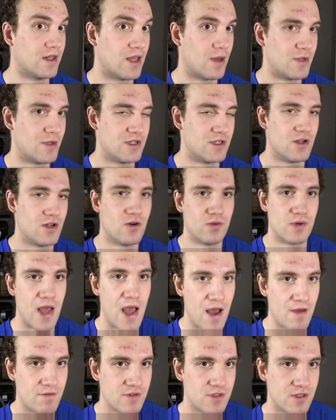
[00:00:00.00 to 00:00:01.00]
That means you don't
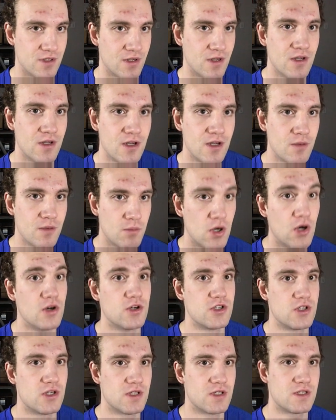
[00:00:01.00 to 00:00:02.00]
have to
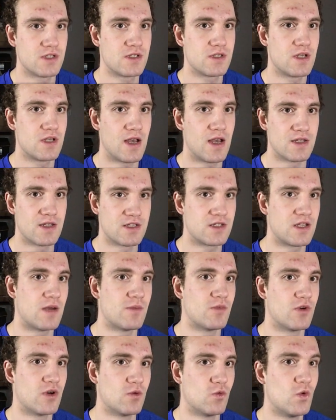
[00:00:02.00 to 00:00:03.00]
purchase
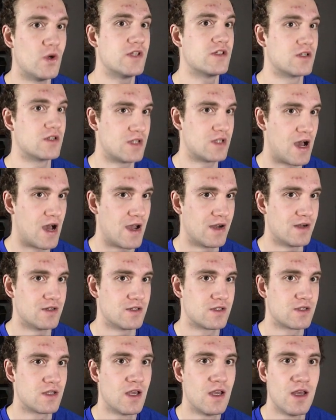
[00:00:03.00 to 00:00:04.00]
separate winter
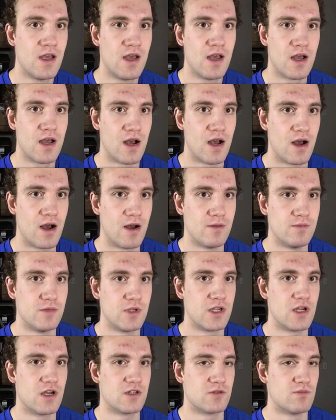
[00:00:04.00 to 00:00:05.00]
tires,
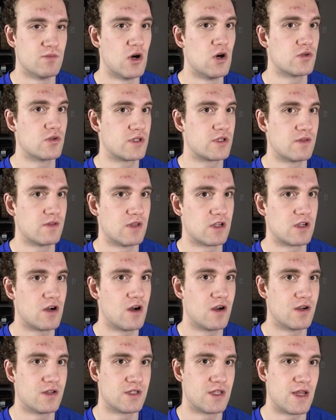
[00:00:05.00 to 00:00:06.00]
because most of the
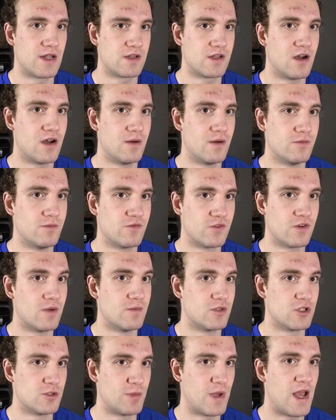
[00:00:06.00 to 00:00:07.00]
cars that come
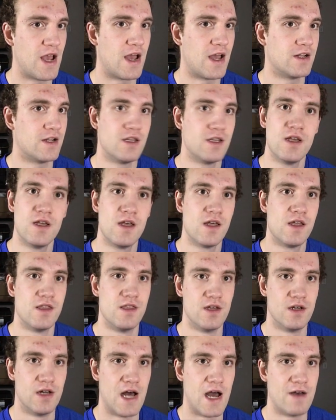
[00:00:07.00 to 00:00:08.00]
from Japan,
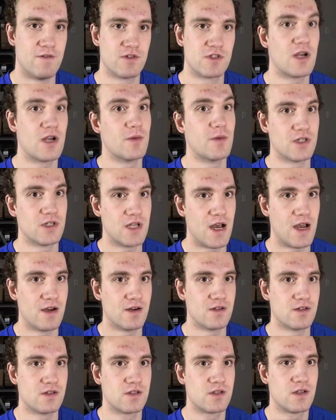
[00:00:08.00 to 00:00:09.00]
they'll have summer
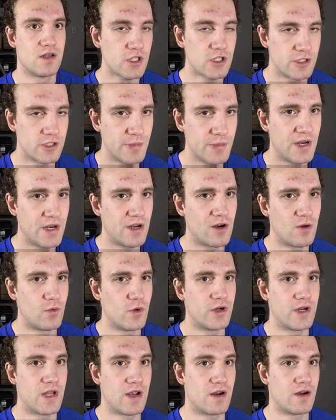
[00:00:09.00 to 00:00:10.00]
tires, depending on
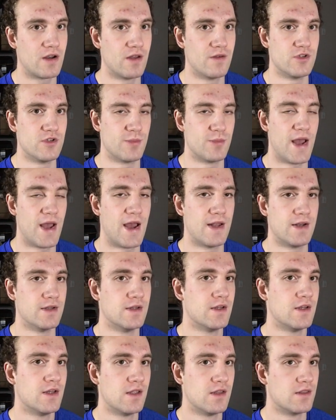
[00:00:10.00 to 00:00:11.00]
what area of Japan
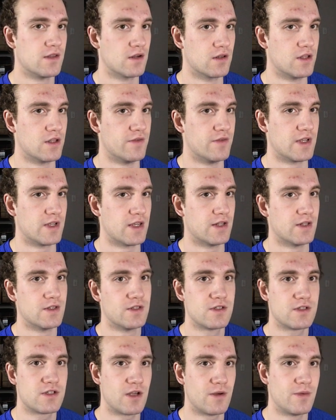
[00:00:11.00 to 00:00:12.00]
they're living in.
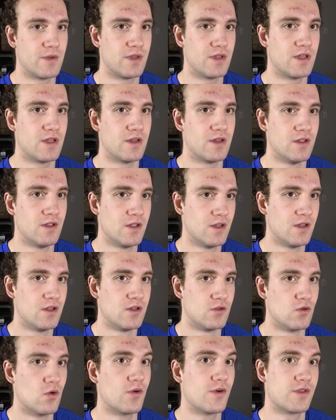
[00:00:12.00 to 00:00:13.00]
Some of the
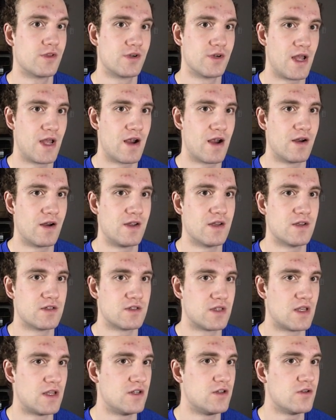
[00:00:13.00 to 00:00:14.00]
northern
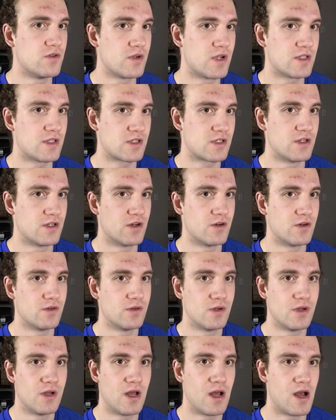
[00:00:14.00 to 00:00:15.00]
areas, they do get snow.